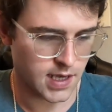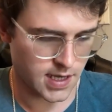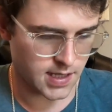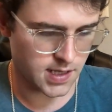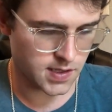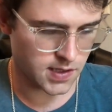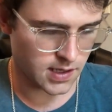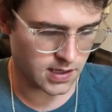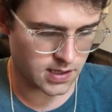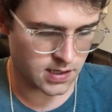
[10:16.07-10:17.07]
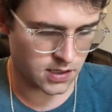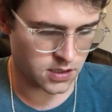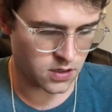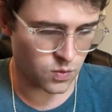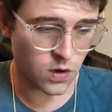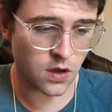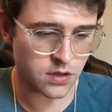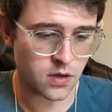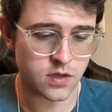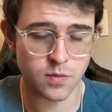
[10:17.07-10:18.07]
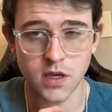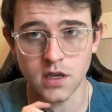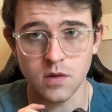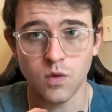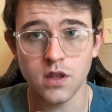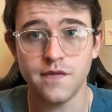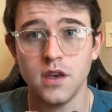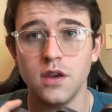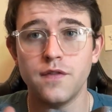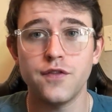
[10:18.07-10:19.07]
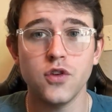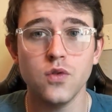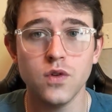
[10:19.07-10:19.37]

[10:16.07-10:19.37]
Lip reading: It is, well known to be one of the few